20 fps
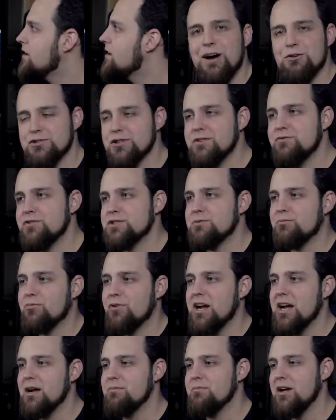I was looking for some
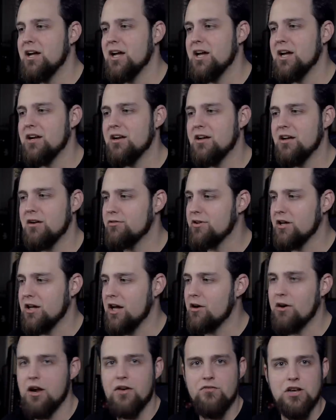RAM, and I was like,
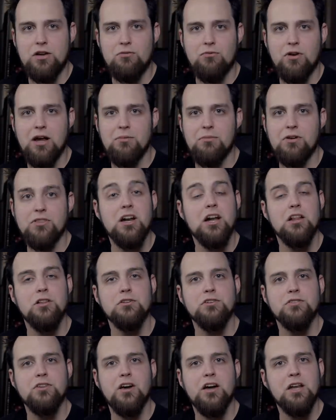I don't have any RAM. And then I
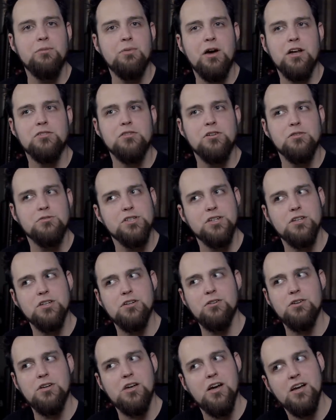looked in the Honey Badger, and I was like,
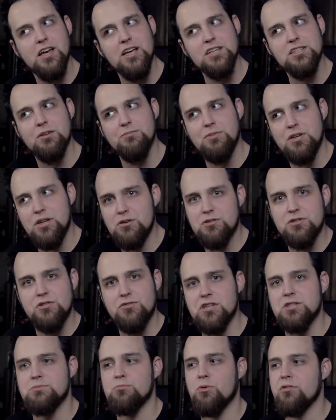oh, yeah, I guess I'll be
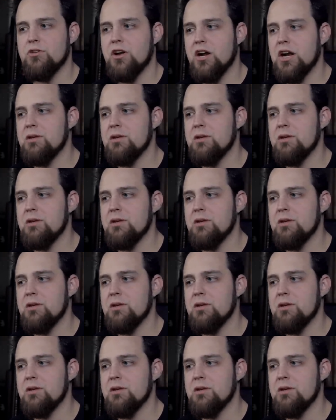using this more than